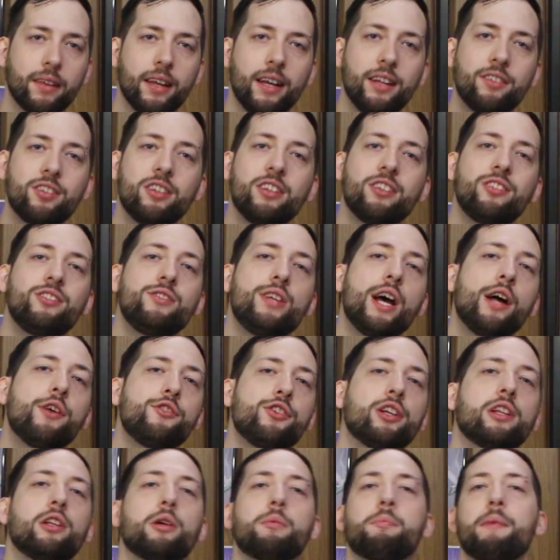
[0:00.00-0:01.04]
It's a
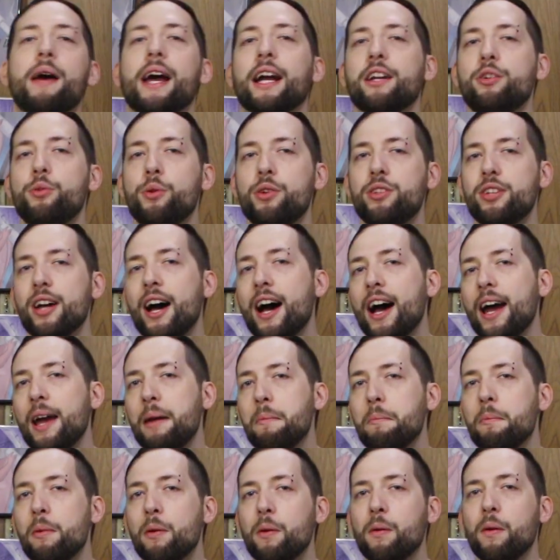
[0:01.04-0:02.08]
nostalgic look back to a
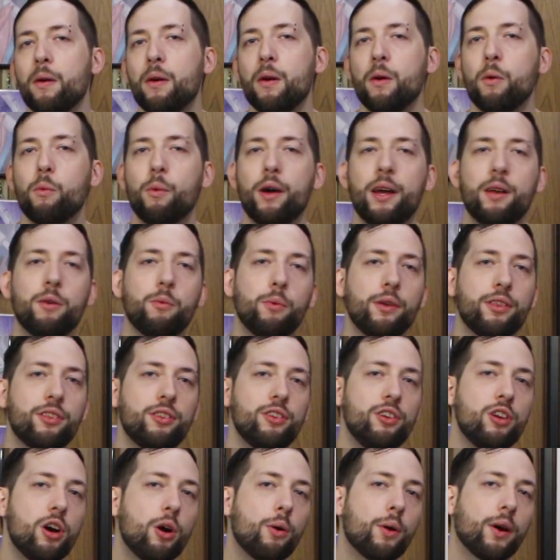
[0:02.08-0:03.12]
time when, with
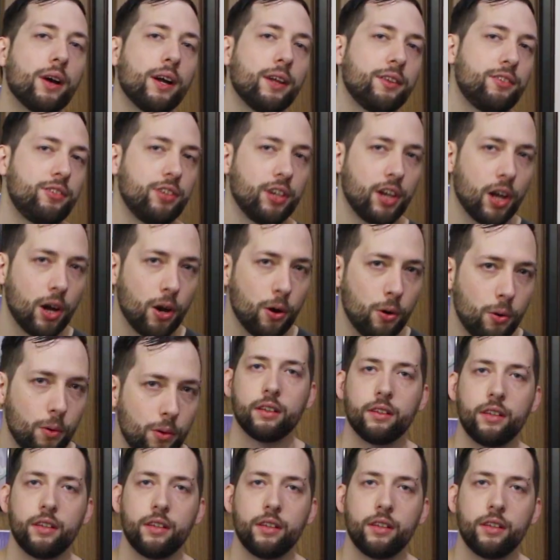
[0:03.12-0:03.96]
nowhere else to go,